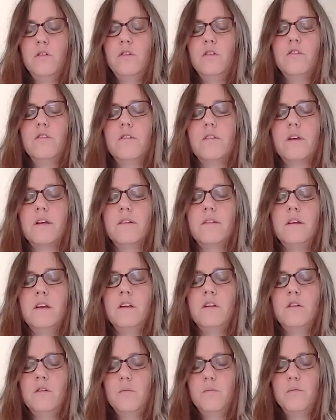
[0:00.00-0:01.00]
you just
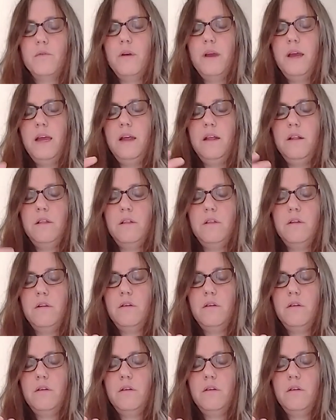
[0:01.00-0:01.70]
continue to breathe